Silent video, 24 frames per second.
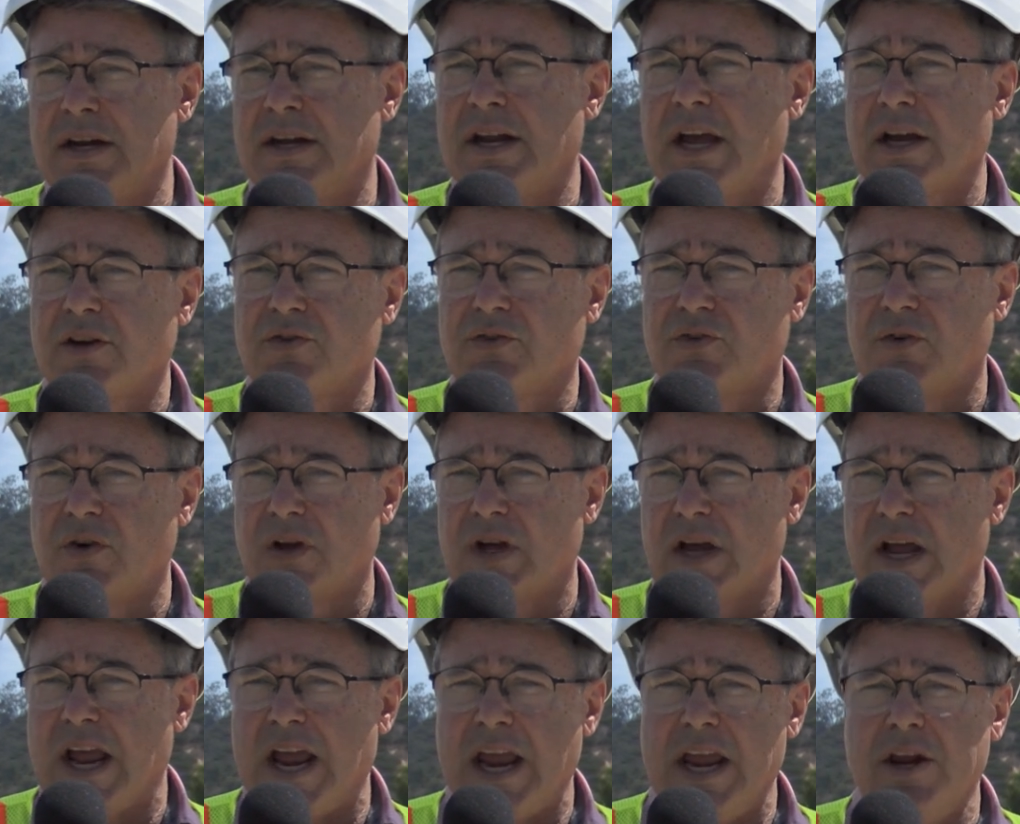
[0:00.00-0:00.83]
an
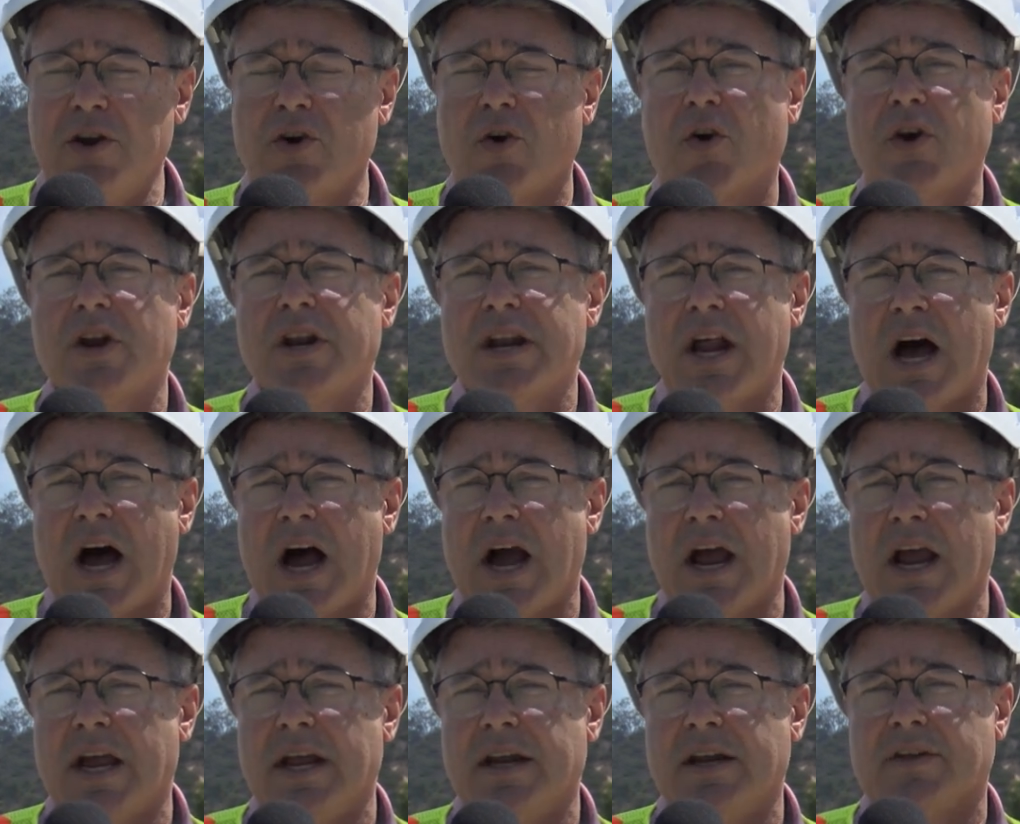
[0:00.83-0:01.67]
extra 8 or
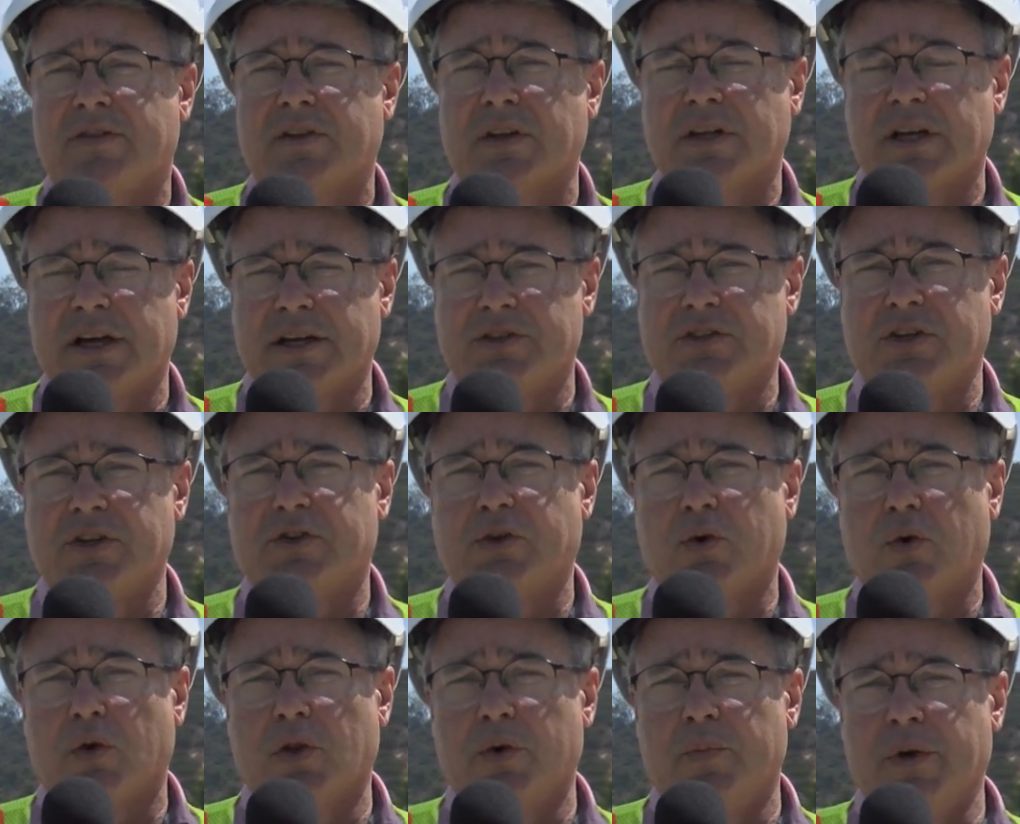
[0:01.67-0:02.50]
9 at the Legacy
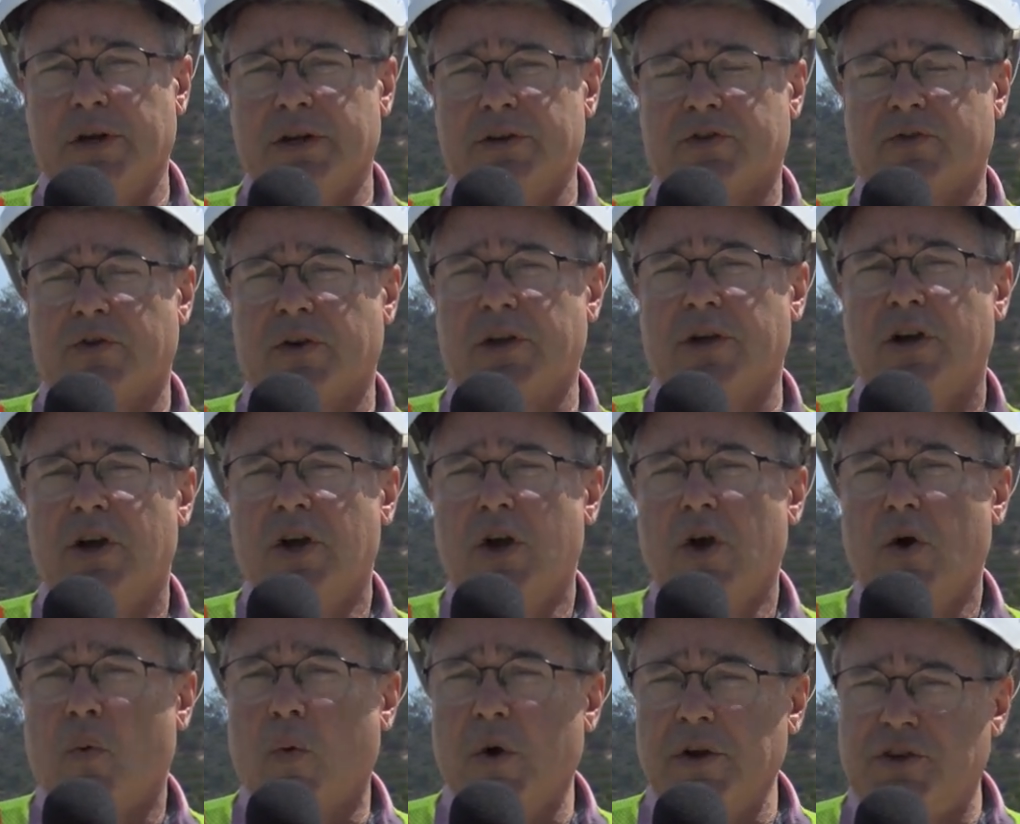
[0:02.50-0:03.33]
School of Ministry,
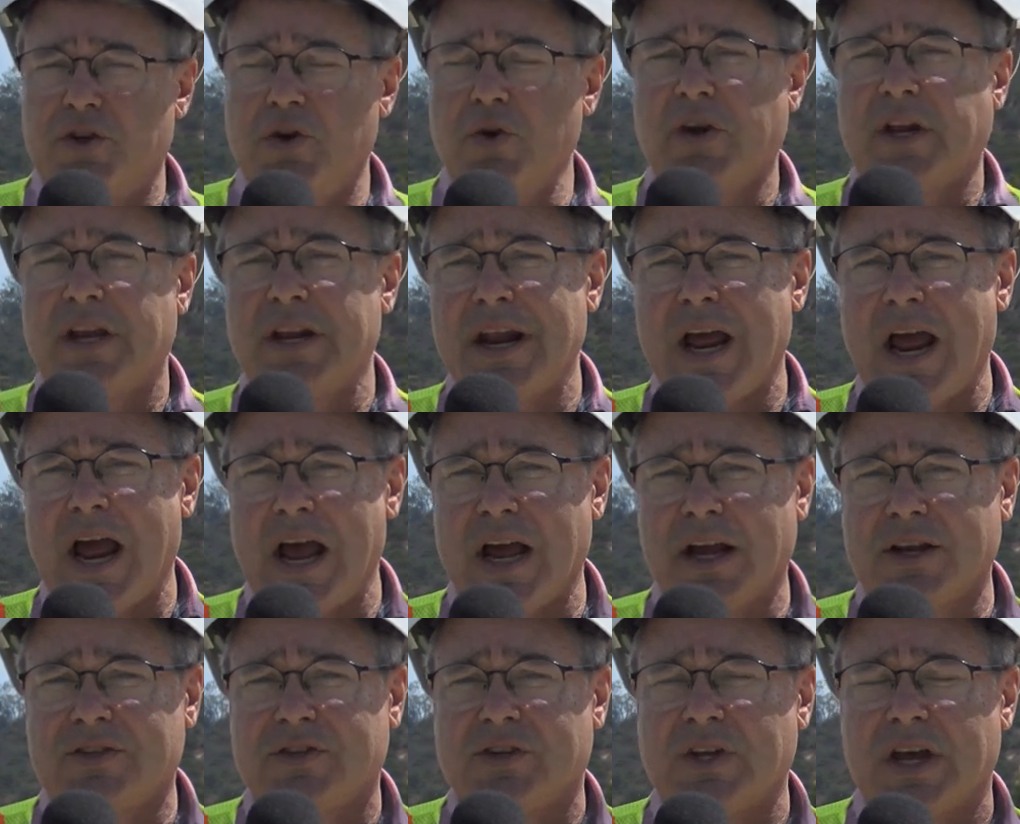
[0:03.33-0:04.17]
which you can
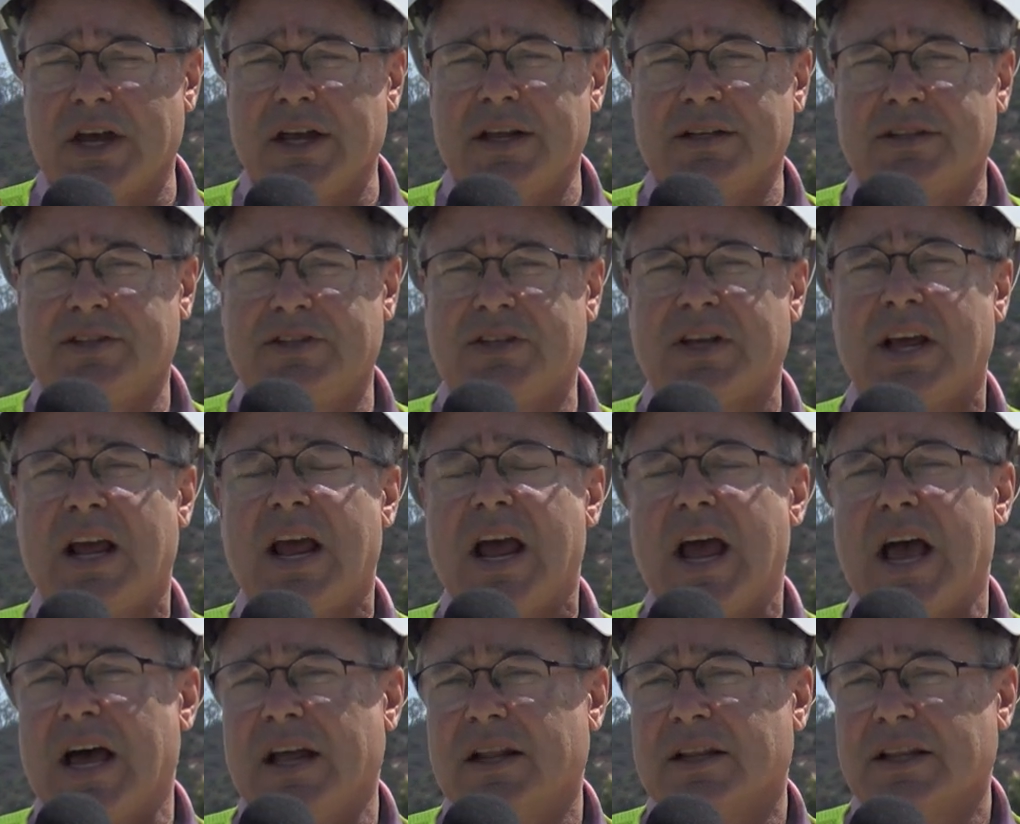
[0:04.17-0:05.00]
access
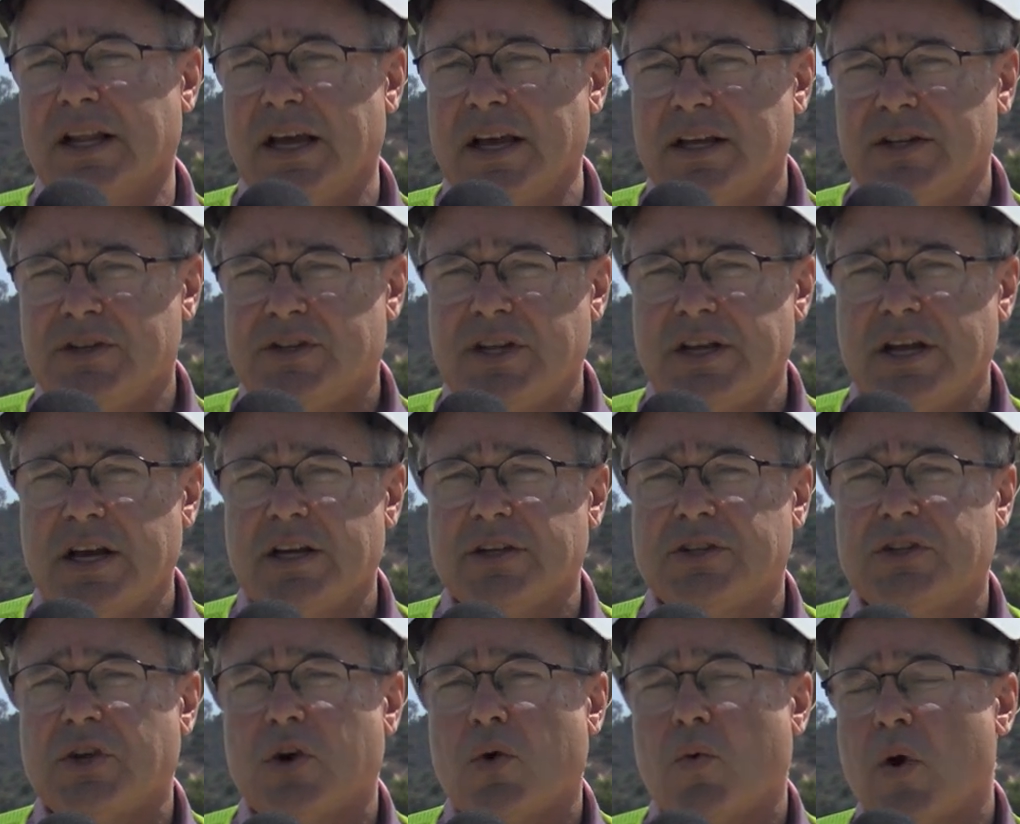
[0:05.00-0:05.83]
at
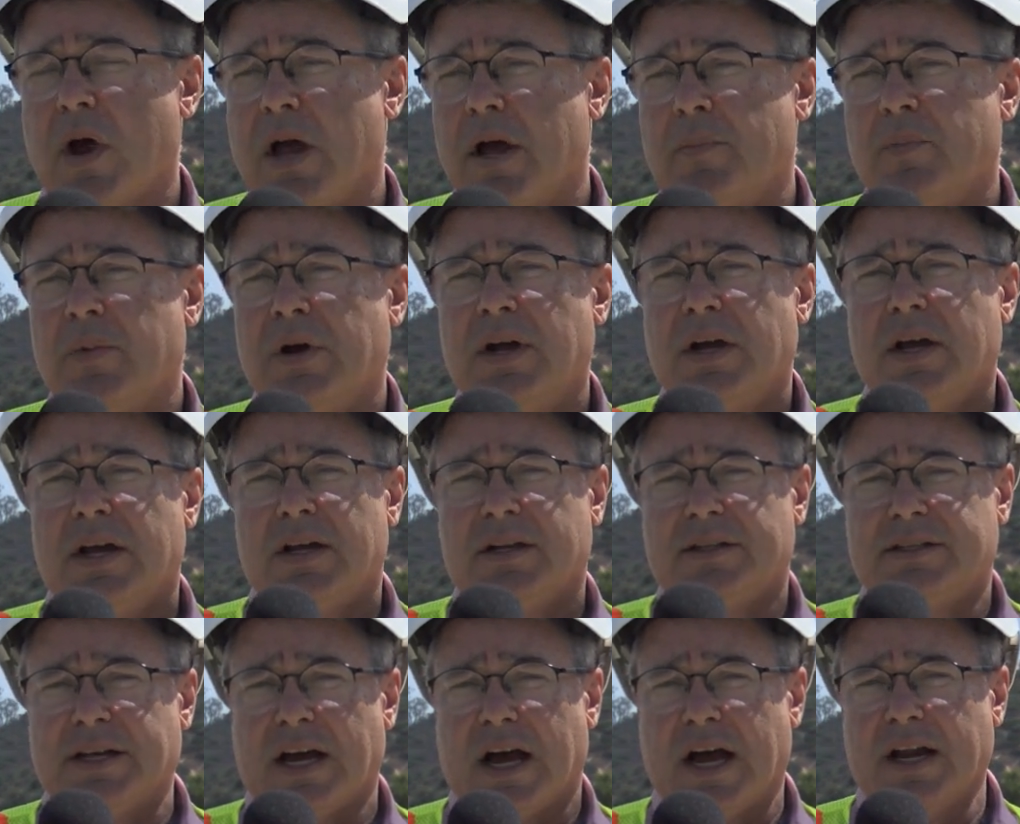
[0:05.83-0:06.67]

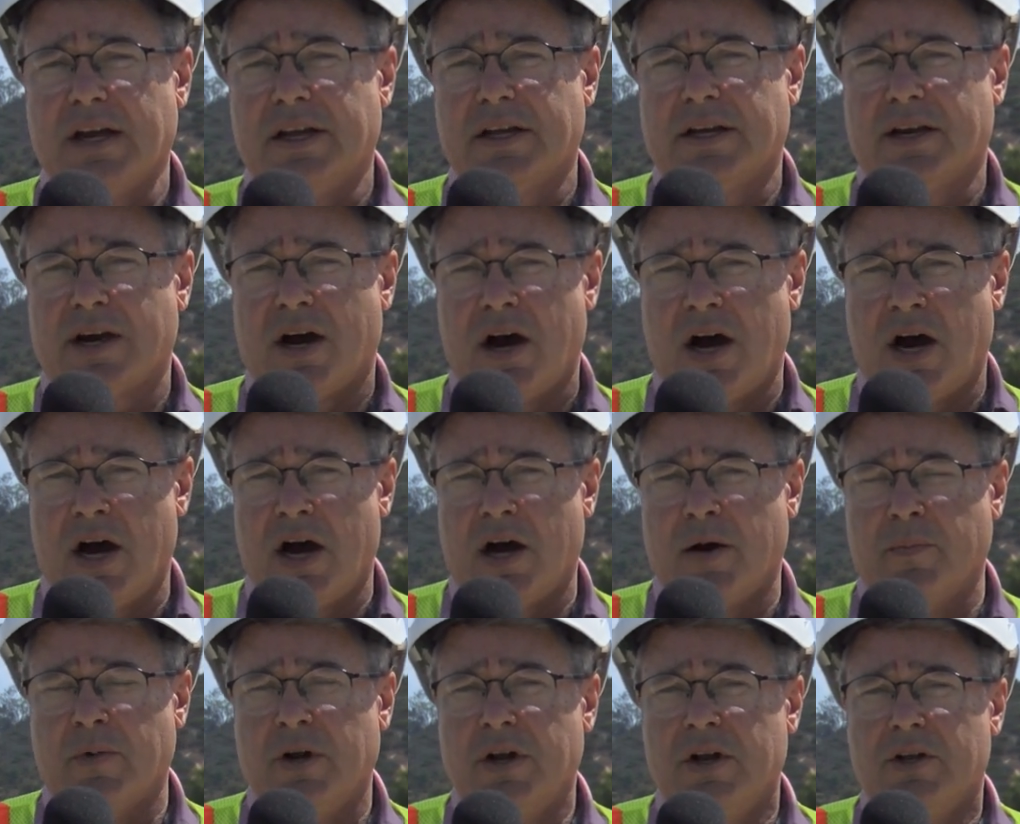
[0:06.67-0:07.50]

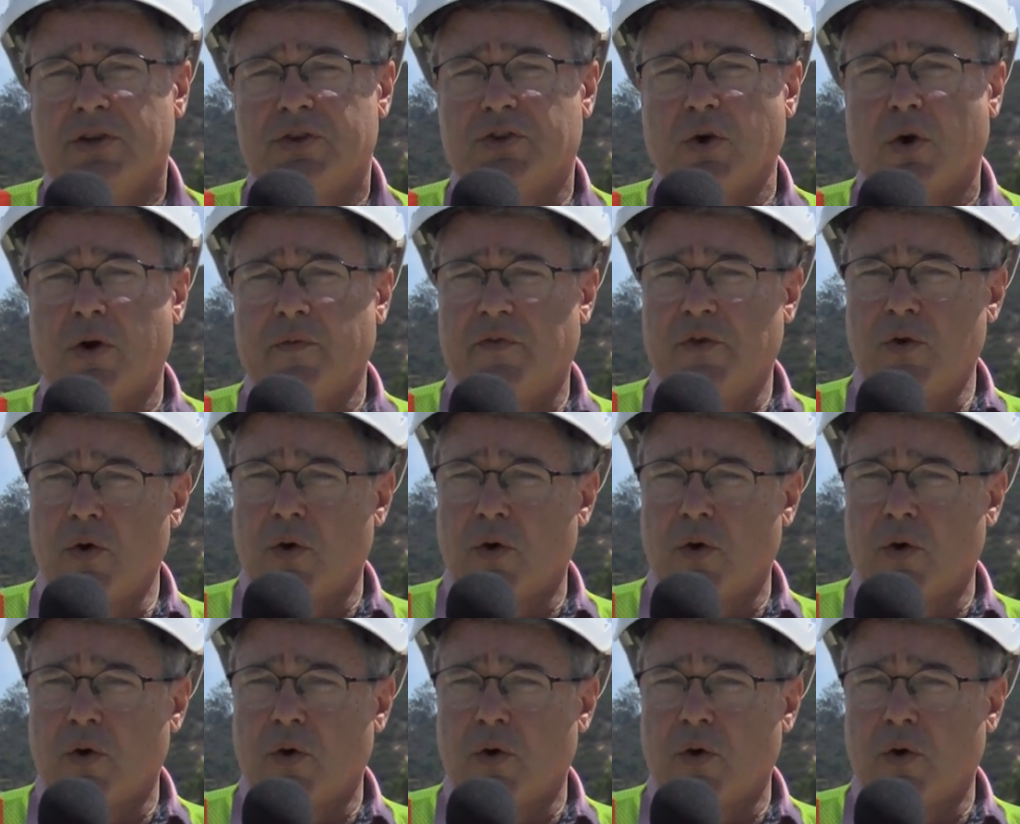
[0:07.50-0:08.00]
LegacySOM.com. So if